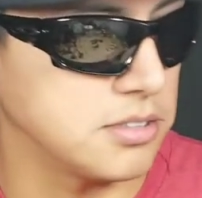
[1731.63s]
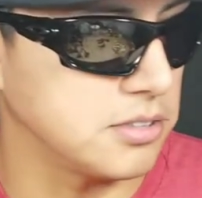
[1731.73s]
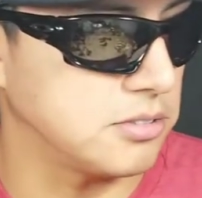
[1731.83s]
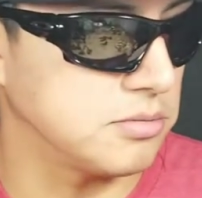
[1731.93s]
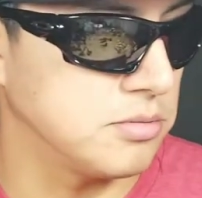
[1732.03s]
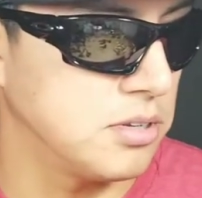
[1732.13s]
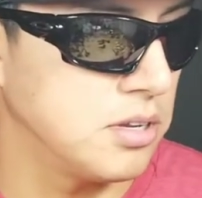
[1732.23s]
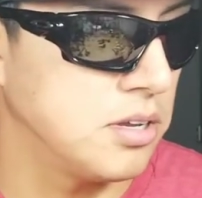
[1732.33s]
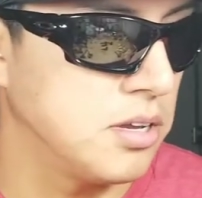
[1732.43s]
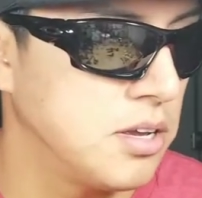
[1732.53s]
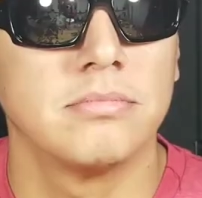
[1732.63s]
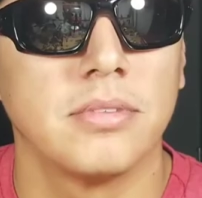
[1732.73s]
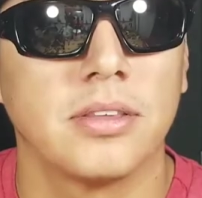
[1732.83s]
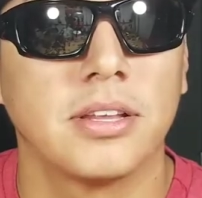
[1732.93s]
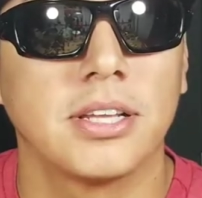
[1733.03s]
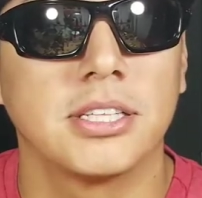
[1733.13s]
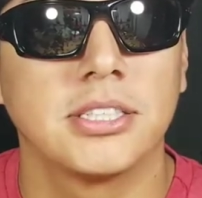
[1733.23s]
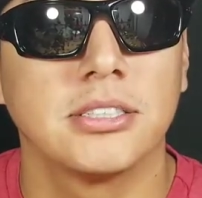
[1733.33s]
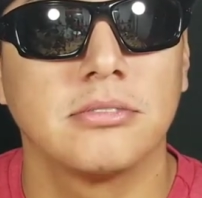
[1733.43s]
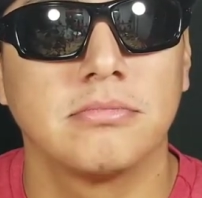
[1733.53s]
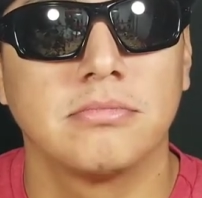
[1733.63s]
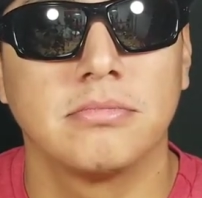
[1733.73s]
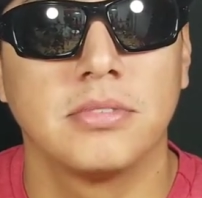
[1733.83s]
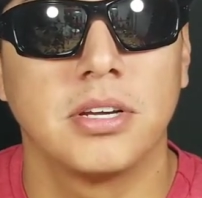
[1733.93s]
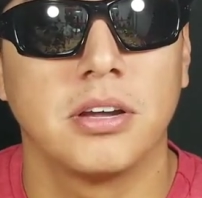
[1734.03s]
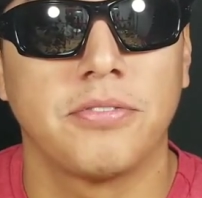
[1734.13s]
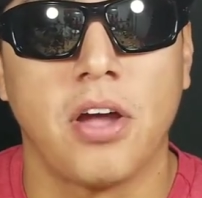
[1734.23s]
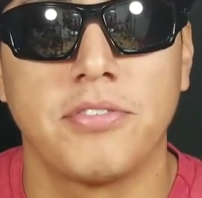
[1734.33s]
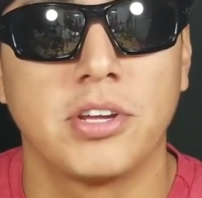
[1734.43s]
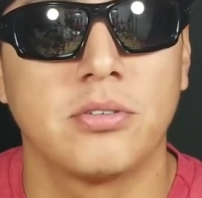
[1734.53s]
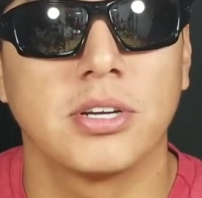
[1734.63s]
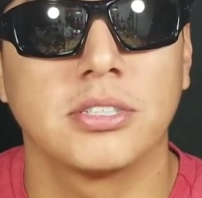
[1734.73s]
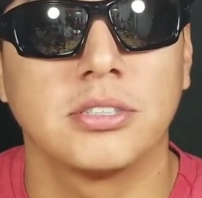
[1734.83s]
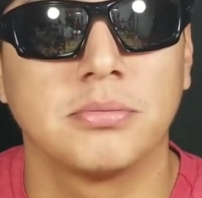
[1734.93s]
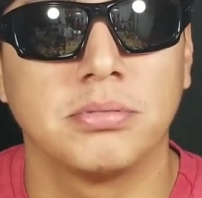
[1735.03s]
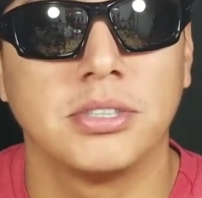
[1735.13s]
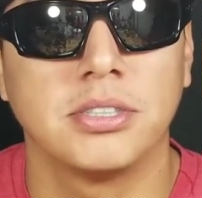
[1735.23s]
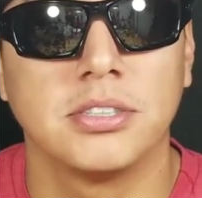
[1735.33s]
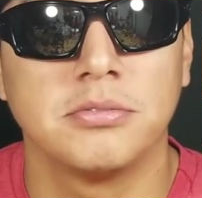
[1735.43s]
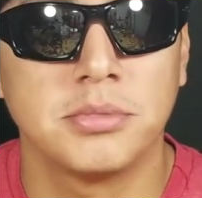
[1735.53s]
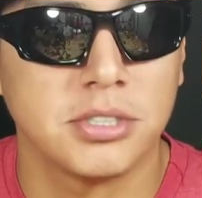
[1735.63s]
soon. I think that's it. If you have any questions, please leave them in